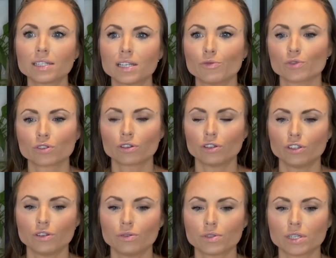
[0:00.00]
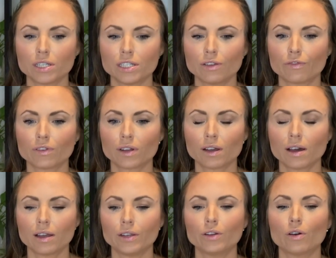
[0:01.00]
He was gonna use a different
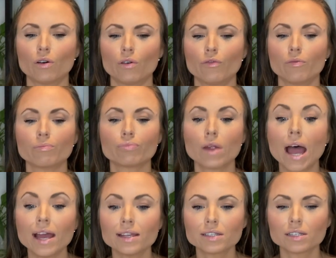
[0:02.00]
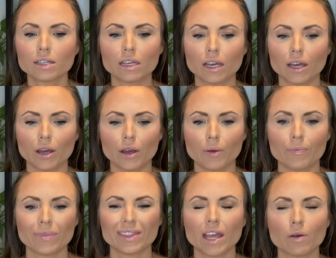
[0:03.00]
kind of brand
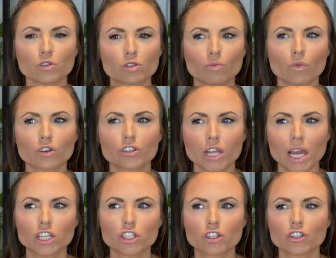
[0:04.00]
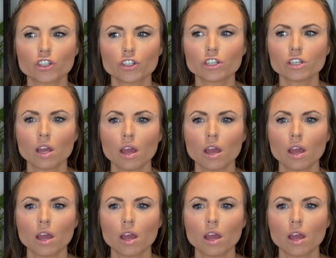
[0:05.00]
that was more textured.